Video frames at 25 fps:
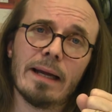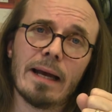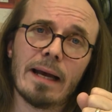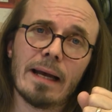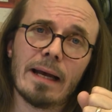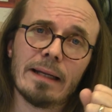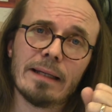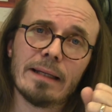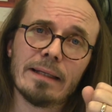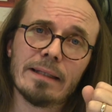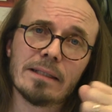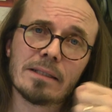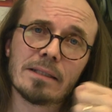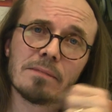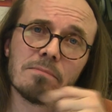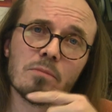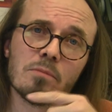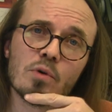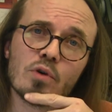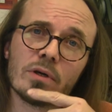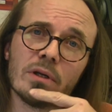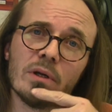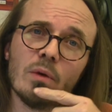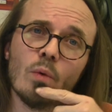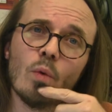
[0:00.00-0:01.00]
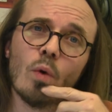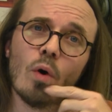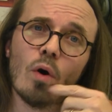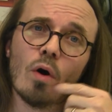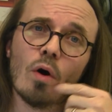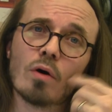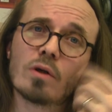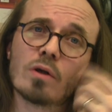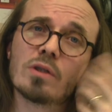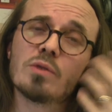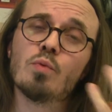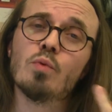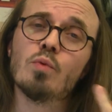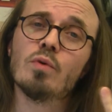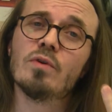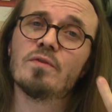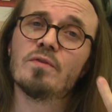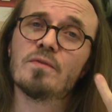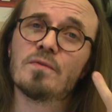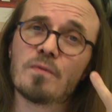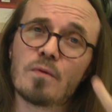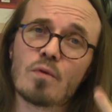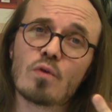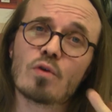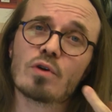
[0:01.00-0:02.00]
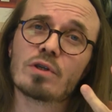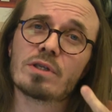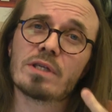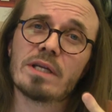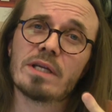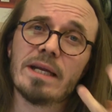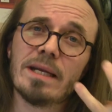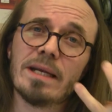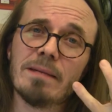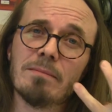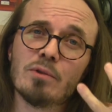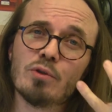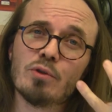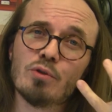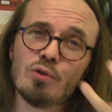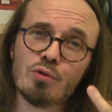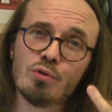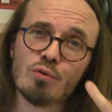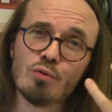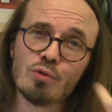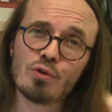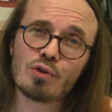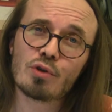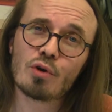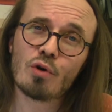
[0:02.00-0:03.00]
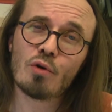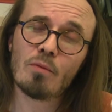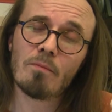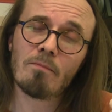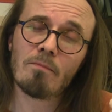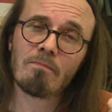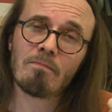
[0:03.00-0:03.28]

And these morning walks would force him to do so,